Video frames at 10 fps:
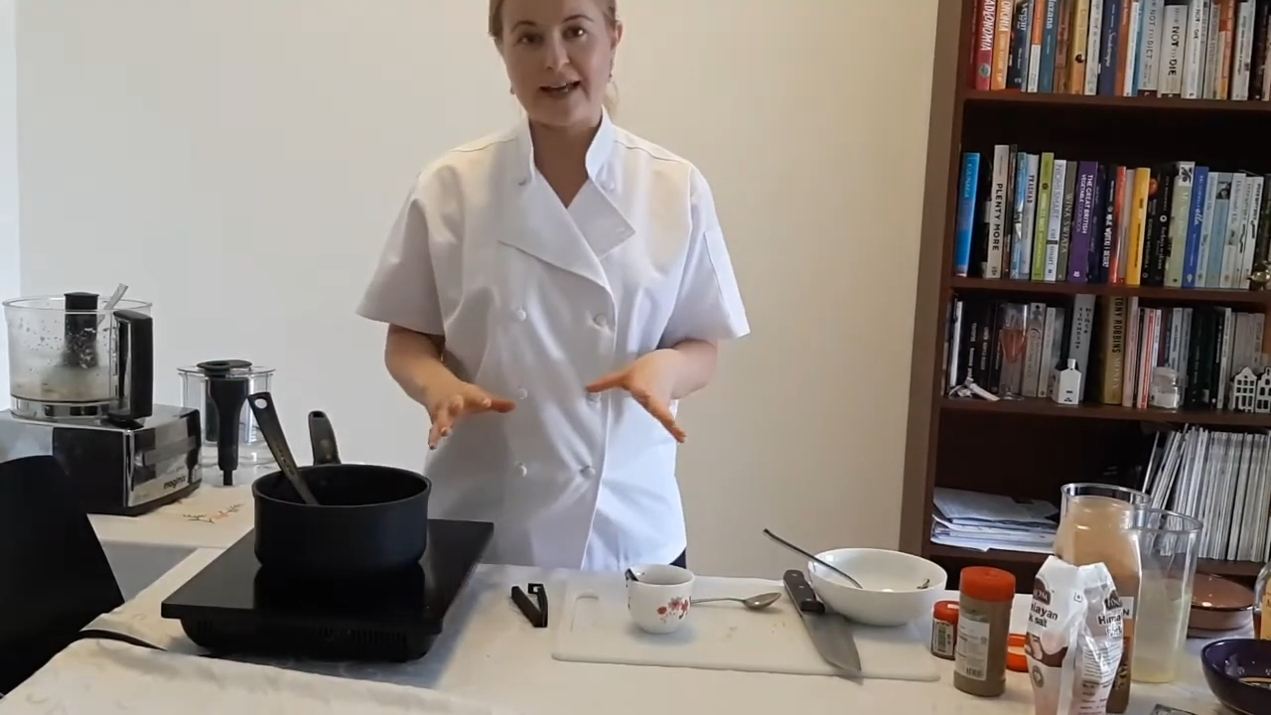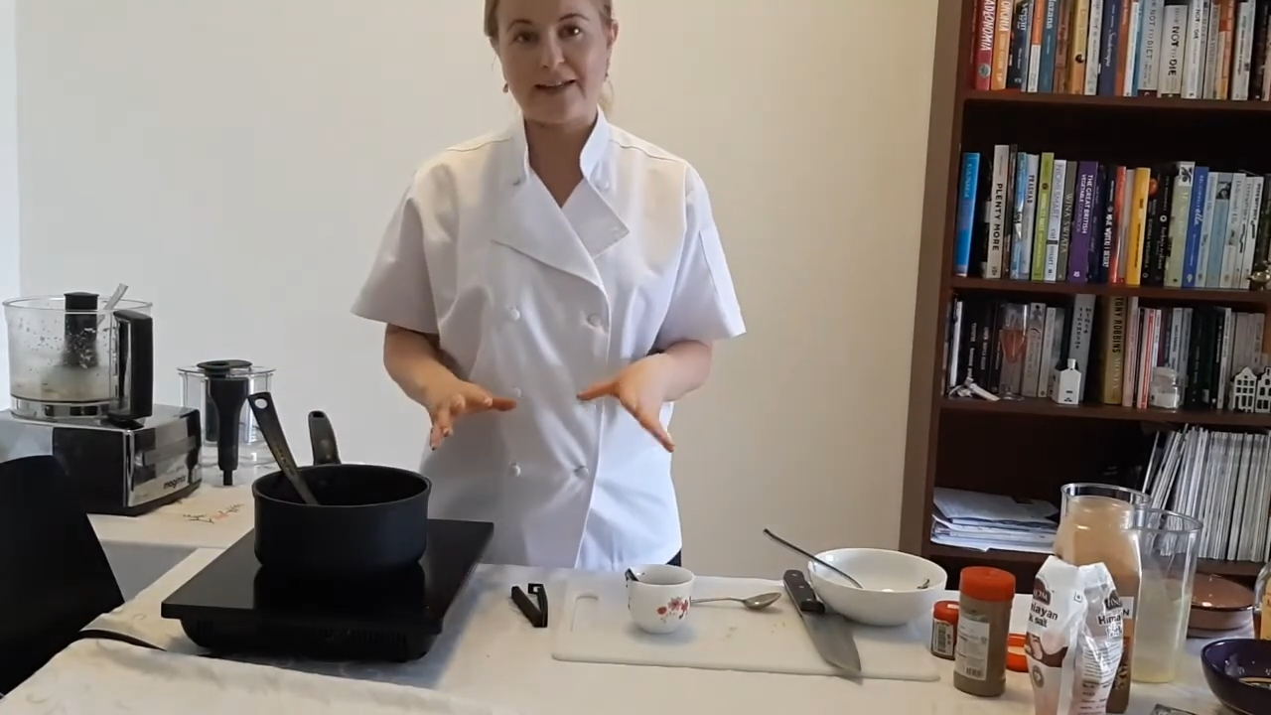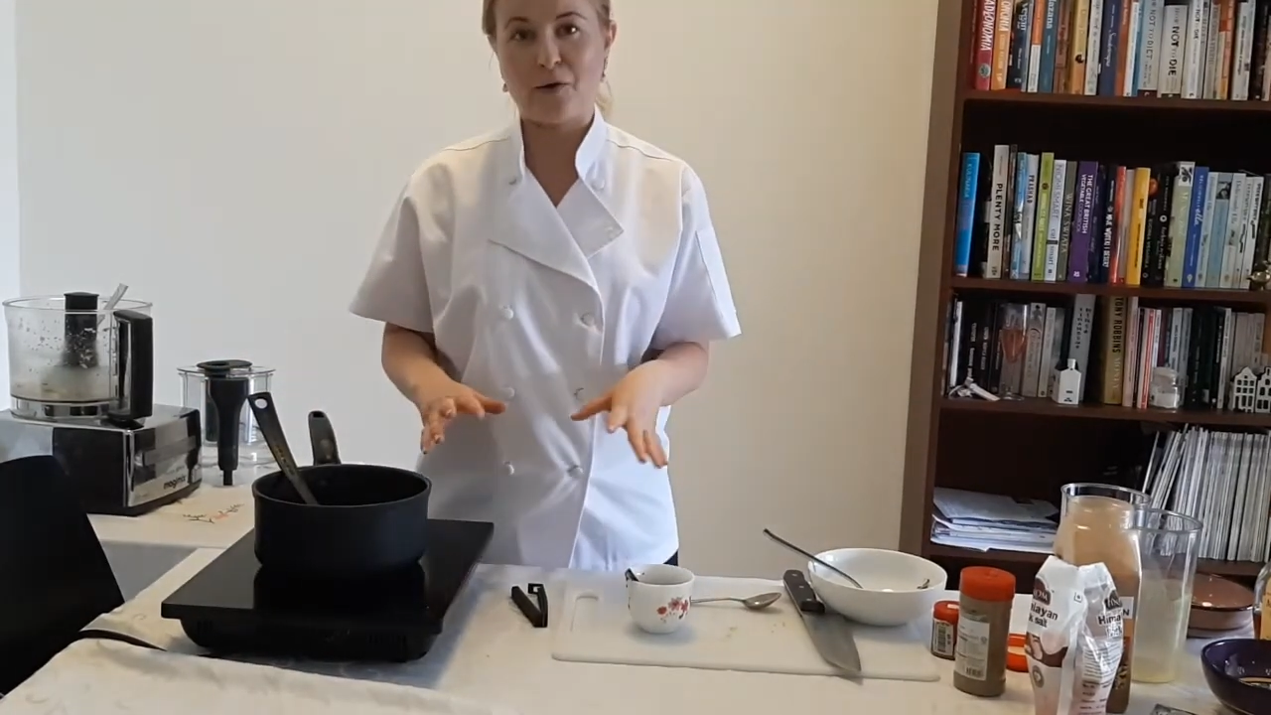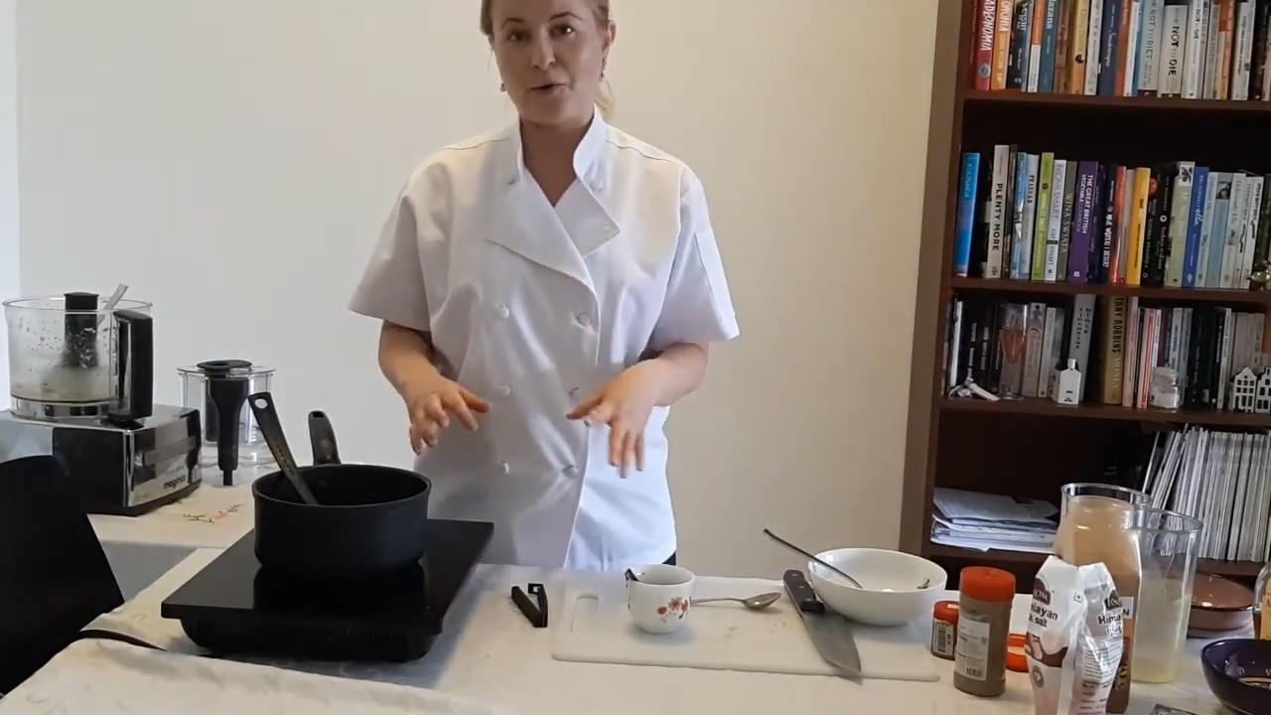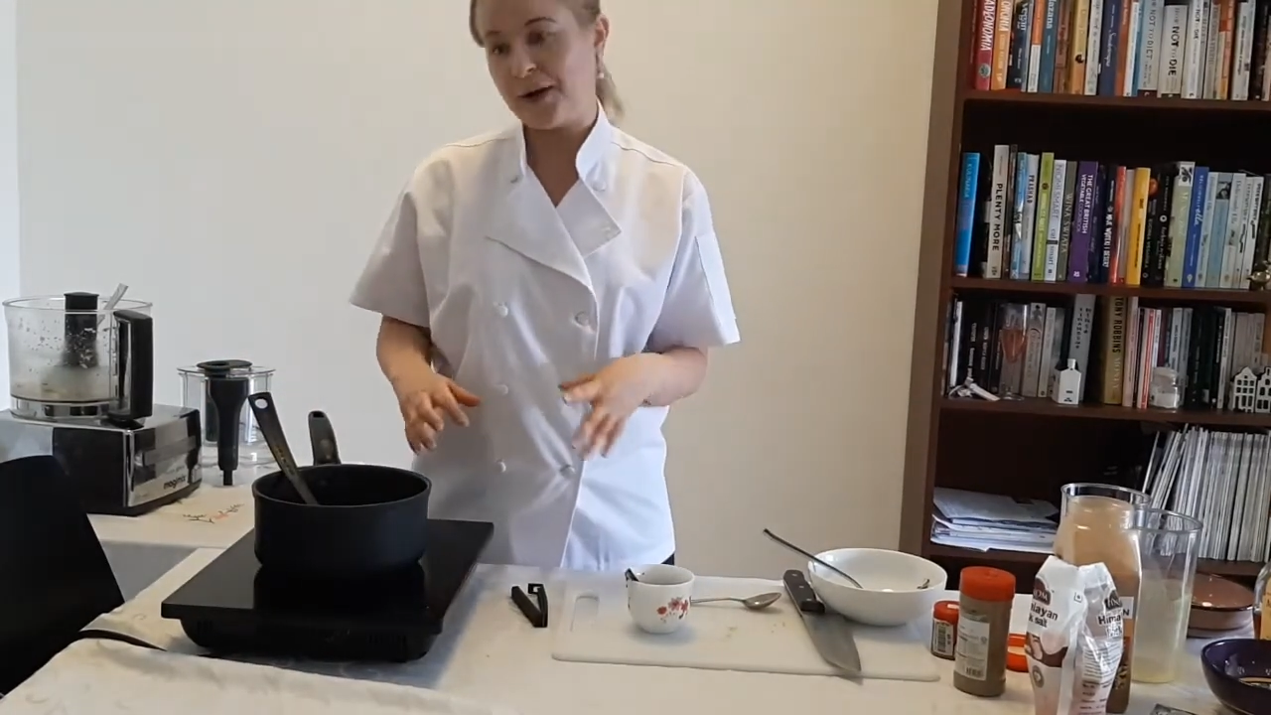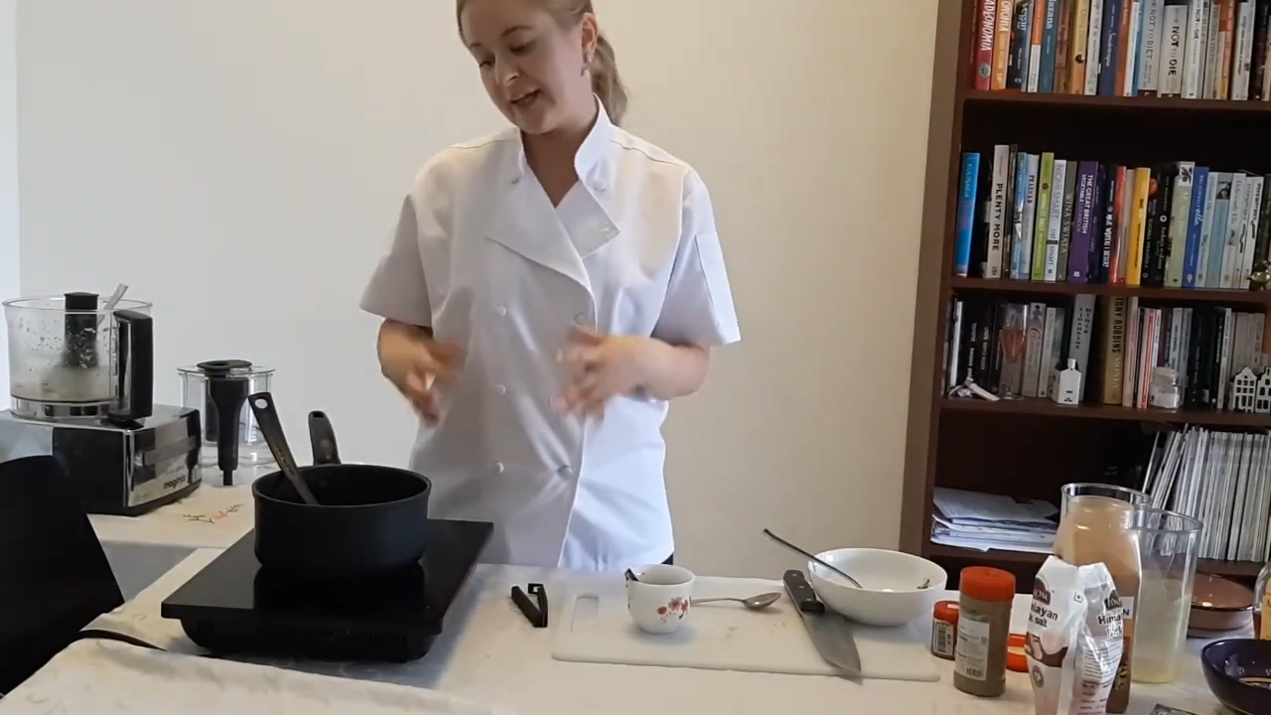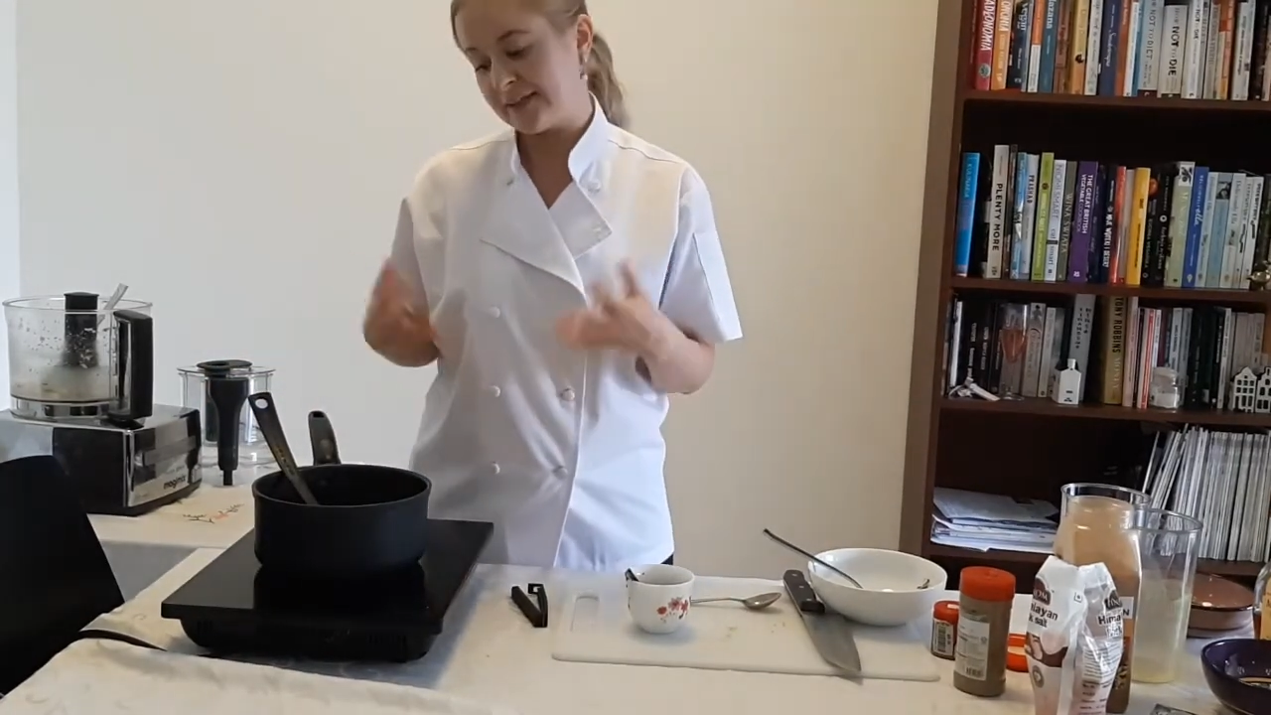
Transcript: any oil.